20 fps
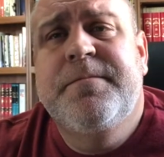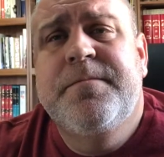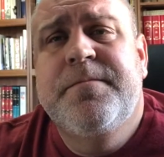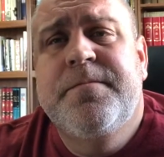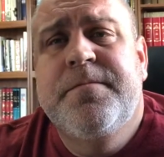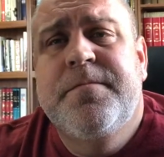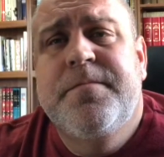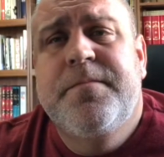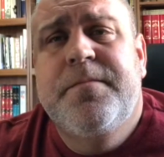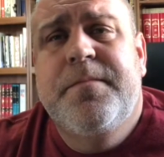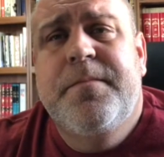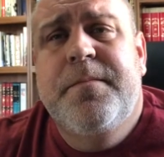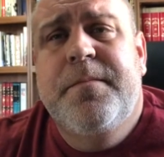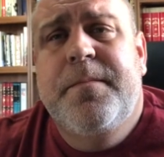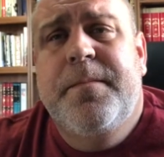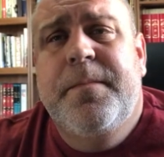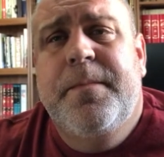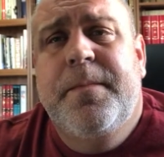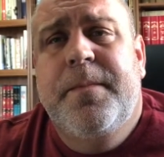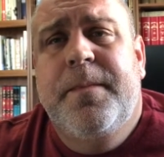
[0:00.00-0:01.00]

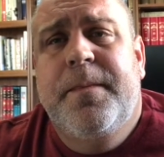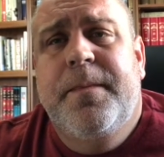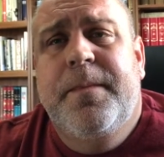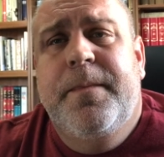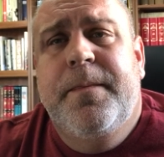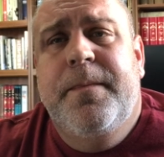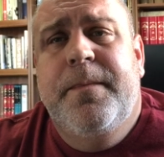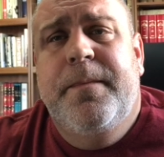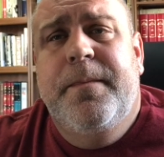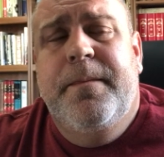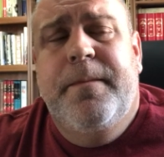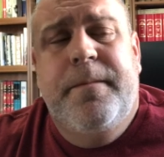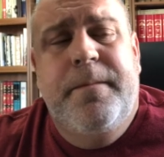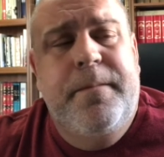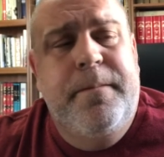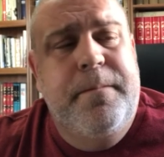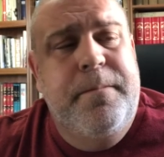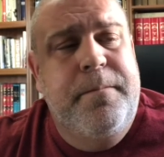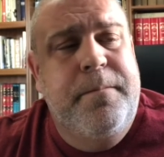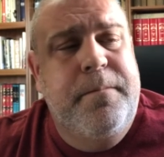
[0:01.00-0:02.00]

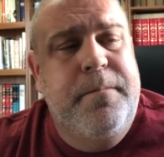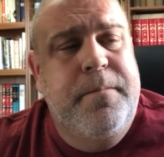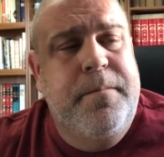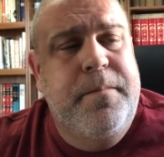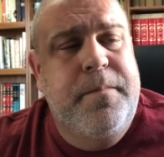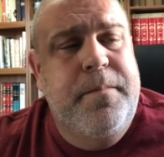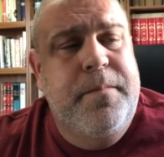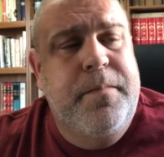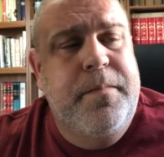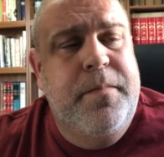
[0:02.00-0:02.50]
No one is speaking in this clip.